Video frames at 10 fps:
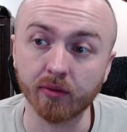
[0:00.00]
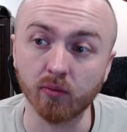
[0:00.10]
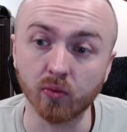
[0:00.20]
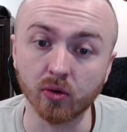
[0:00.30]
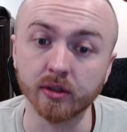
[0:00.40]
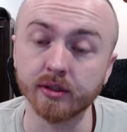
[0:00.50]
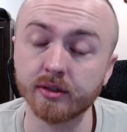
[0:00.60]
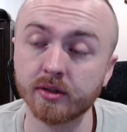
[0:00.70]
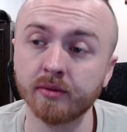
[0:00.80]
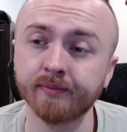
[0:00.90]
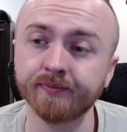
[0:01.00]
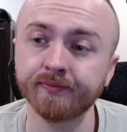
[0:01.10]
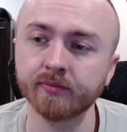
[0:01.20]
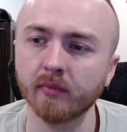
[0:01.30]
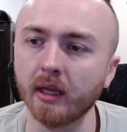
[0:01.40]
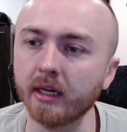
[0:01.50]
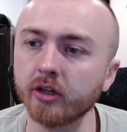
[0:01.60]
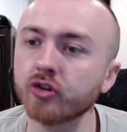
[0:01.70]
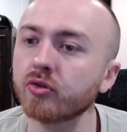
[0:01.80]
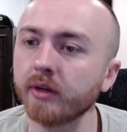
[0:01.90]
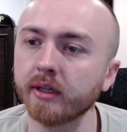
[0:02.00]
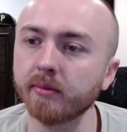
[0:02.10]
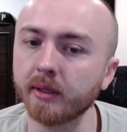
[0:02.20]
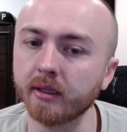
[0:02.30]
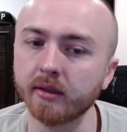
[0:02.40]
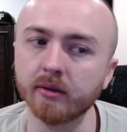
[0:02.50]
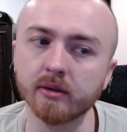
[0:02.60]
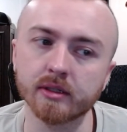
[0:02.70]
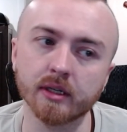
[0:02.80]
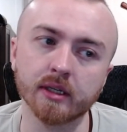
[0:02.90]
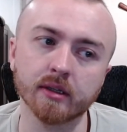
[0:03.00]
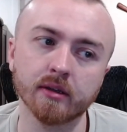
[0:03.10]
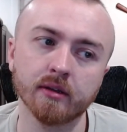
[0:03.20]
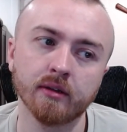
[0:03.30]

woods. And it intrigued me. It was like